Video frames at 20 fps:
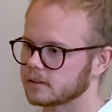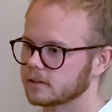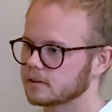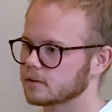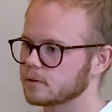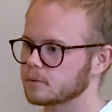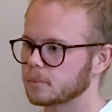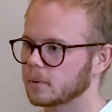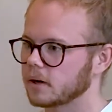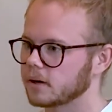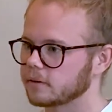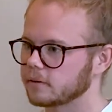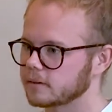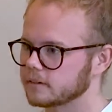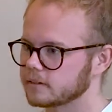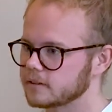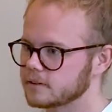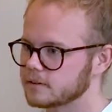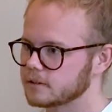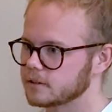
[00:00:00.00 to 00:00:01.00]

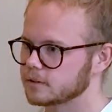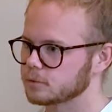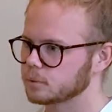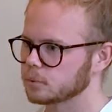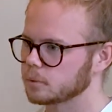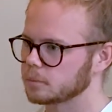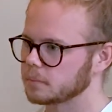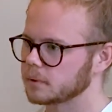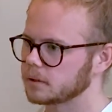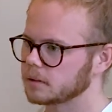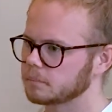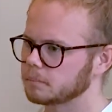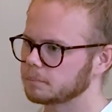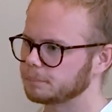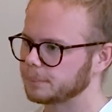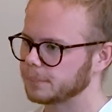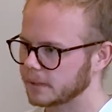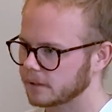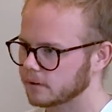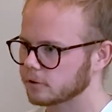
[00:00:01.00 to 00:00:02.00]
aspiring DJs would be
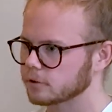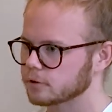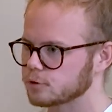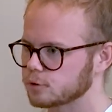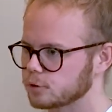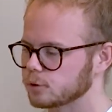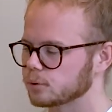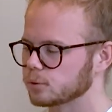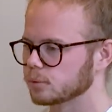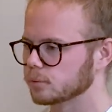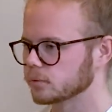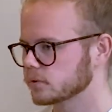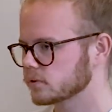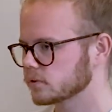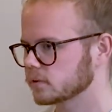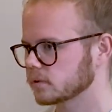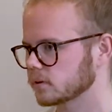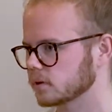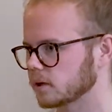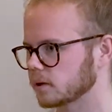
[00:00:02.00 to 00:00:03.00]
better
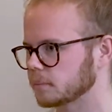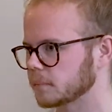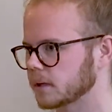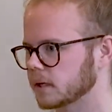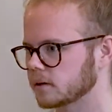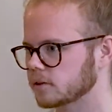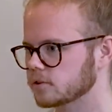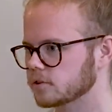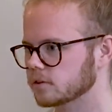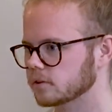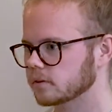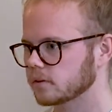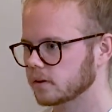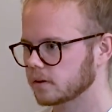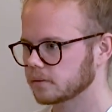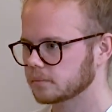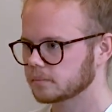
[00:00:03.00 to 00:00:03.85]
choose a manager then?